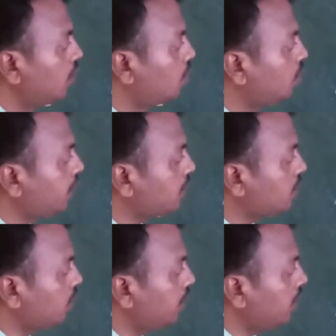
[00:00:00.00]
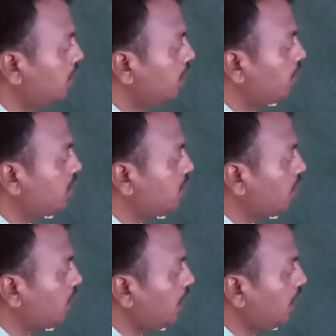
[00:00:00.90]
2x square plus
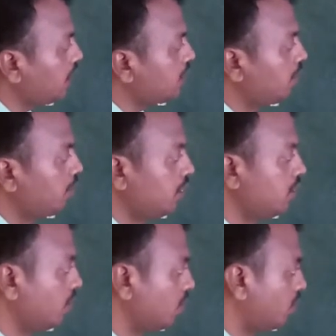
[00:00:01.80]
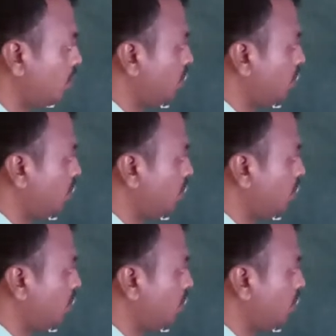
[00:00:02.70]
of kx plus root